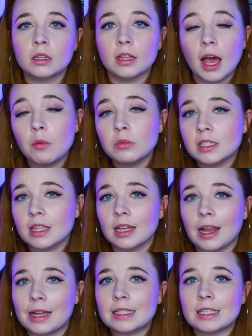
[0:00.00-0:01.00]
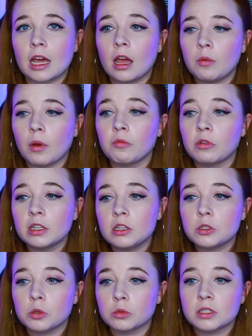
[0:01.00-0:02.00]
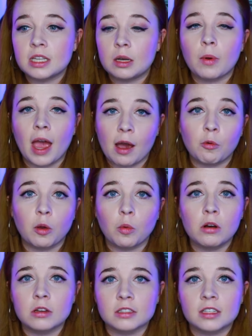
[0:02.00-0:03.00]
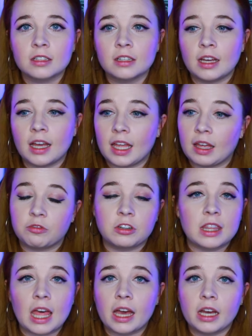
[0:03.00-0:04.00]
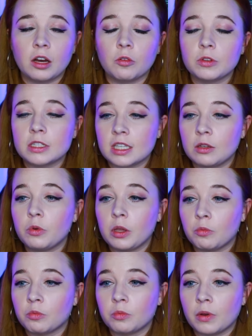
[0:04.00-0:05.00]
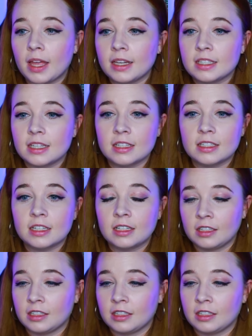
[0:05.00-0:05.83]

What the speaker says: That was the last time I really saw cinema how it was. After that, obviously, we entered